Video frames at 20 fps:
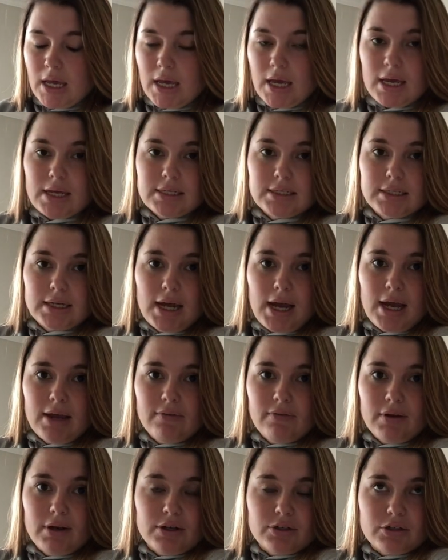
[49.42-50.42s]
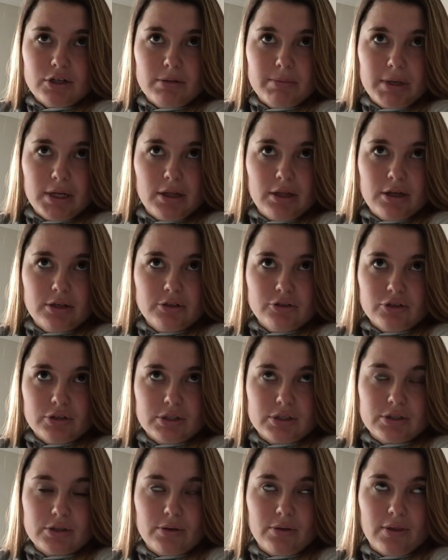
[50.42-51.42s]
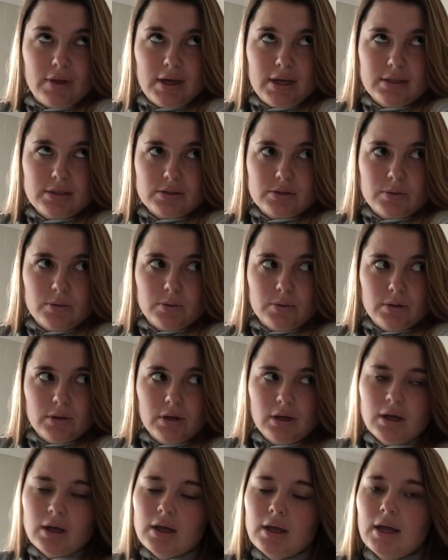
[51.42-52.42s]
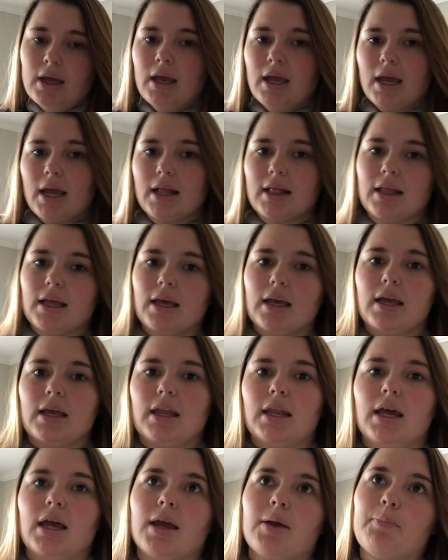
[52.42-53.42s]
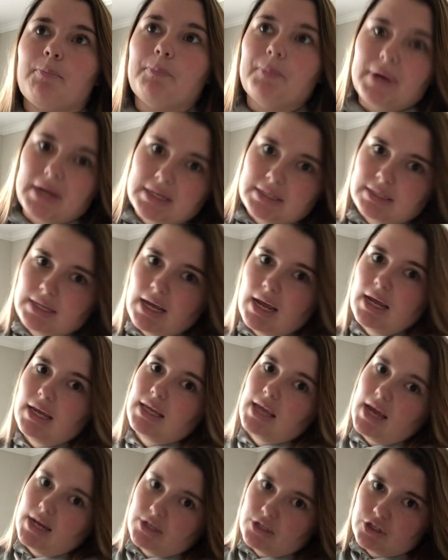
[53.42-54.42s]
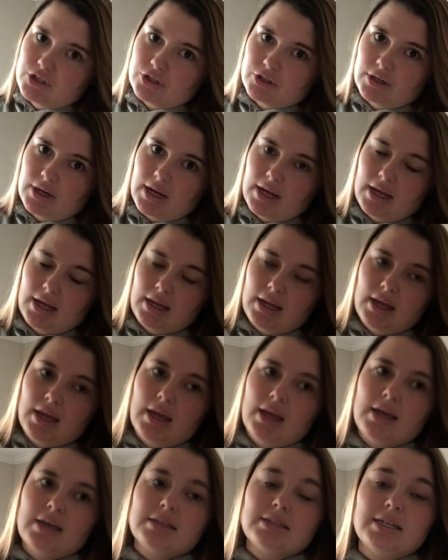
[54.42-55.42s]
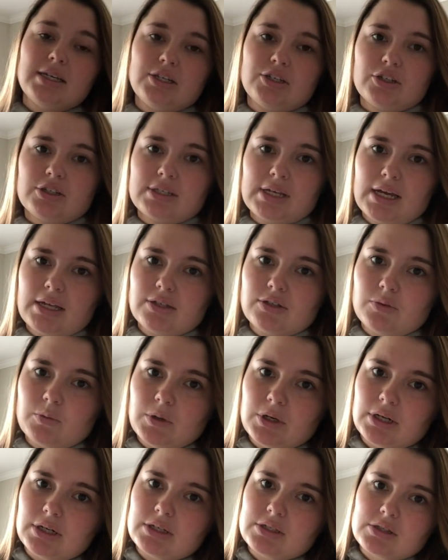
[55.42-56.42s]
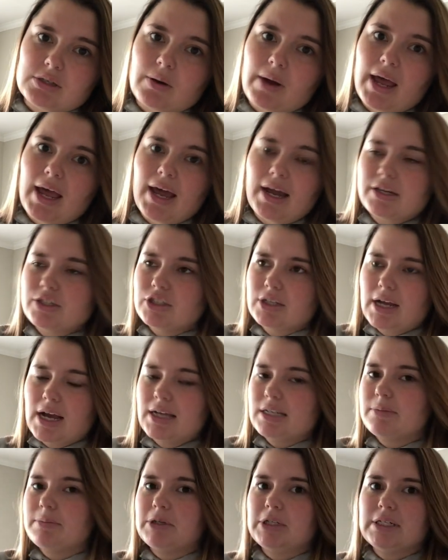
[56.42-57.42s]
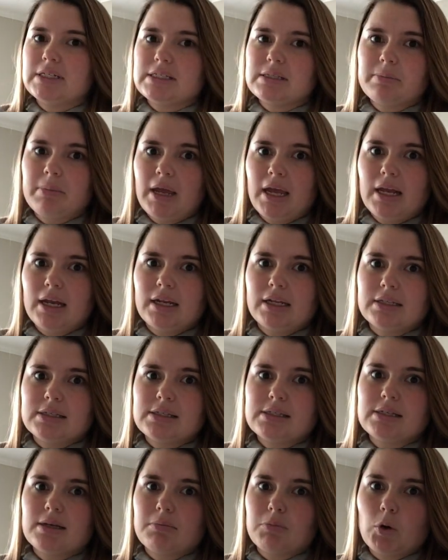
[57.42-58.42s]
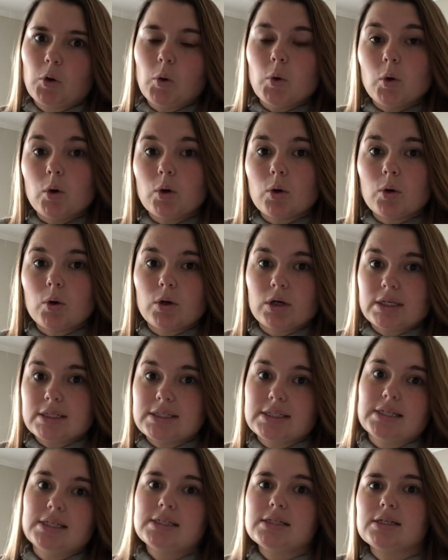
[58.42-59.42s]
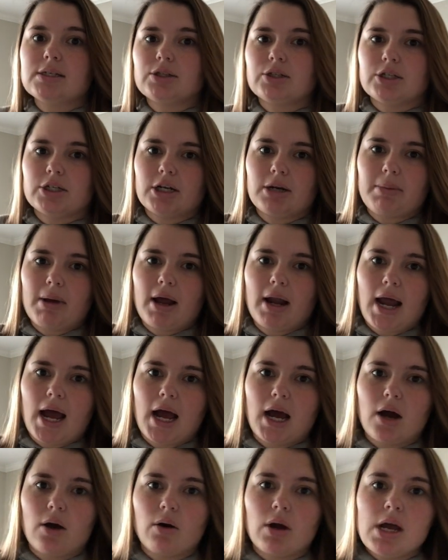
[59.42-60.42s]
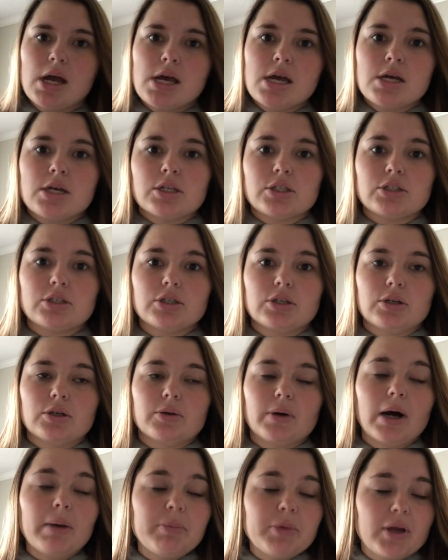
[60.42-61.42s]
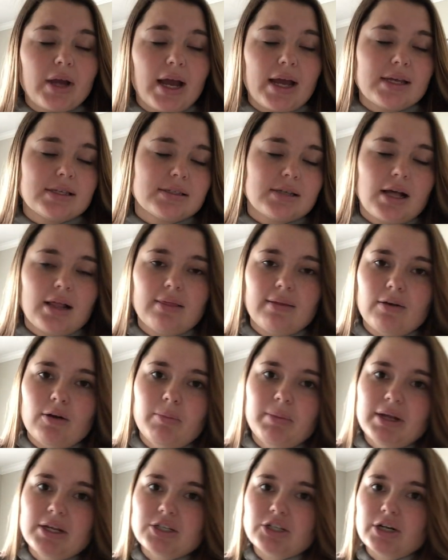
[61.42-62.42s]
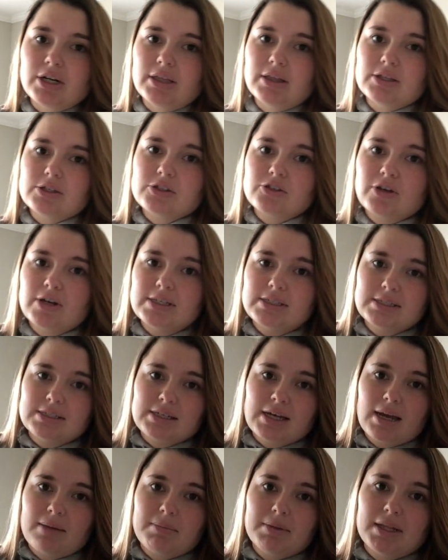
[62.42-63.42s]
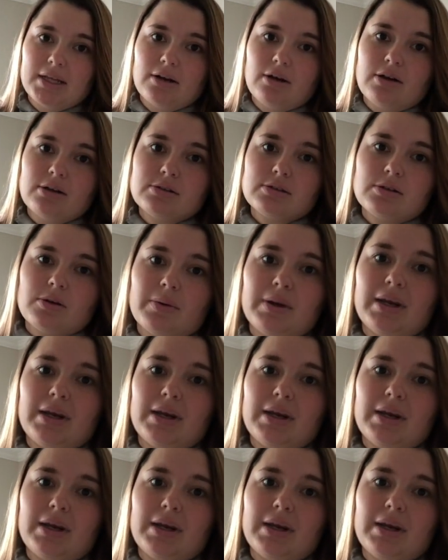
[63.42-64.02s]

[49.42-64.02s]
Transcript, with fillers: and yeah, I finished all my laundry, so that's cool. And then Monday, yesterday, teachers had to work. So I actually got to participate in some cool courses and learn about how to help you guys a little bit during this crazy time, but then also